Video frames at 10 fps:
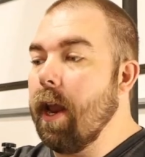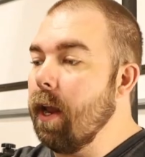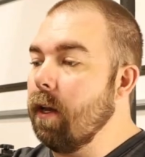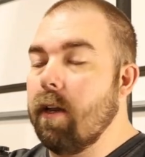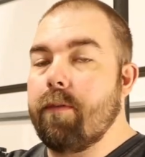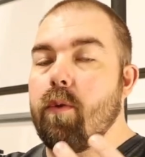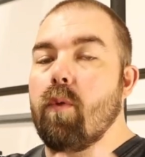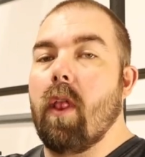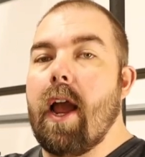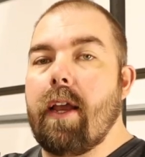And if
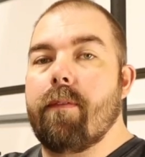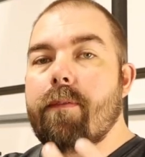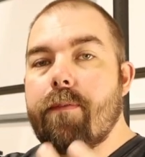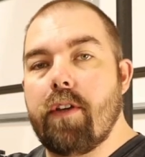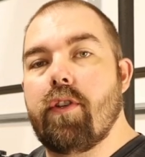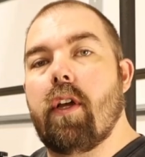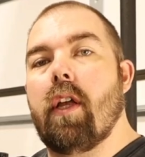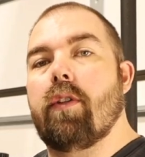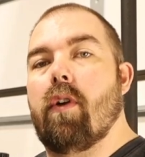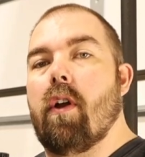you like fishing
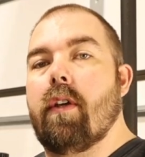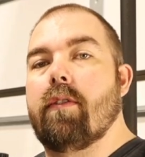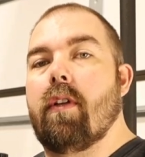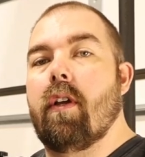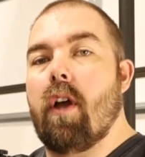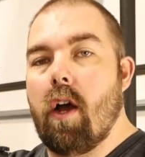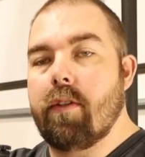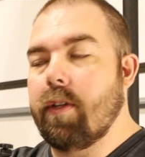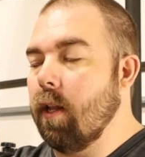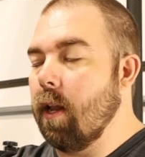electronics
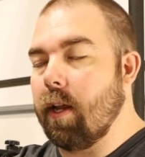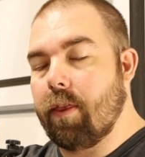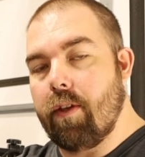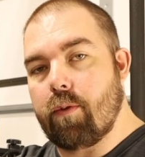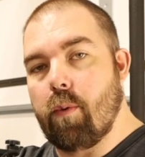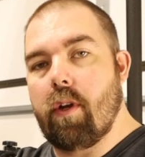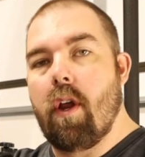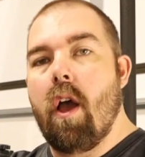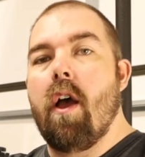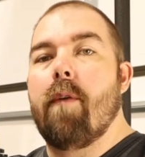content like this one,
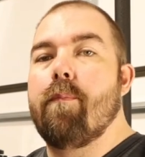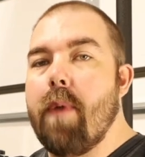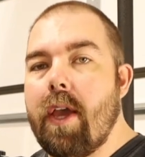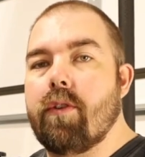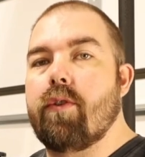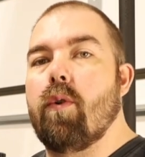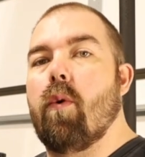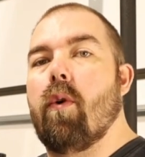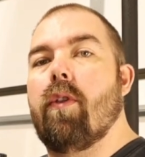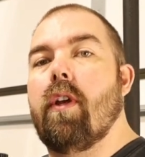make
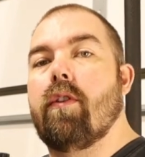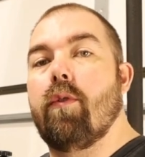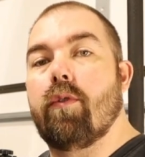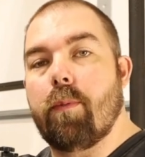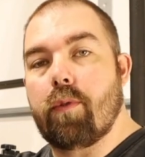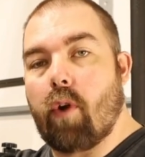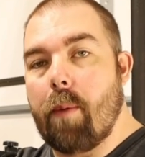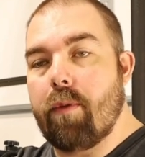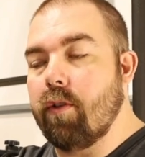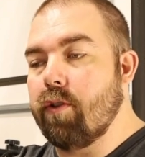sure that you
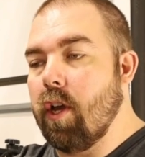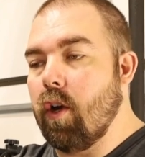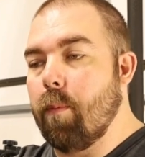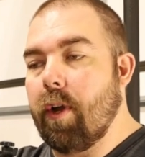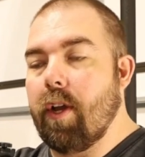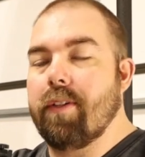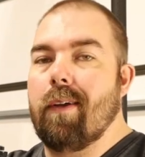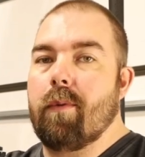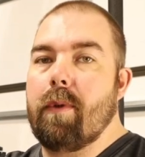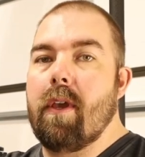subscribe to the channel, because
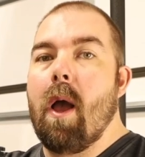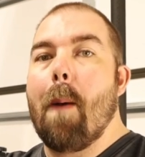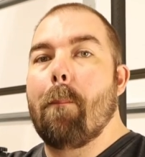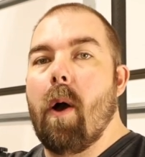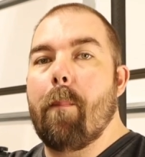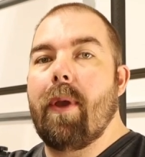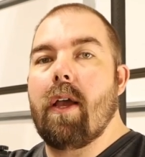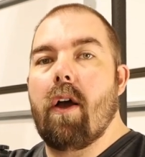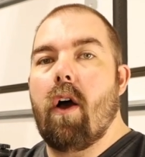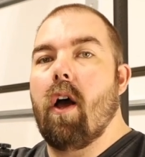I'm going to be pumping out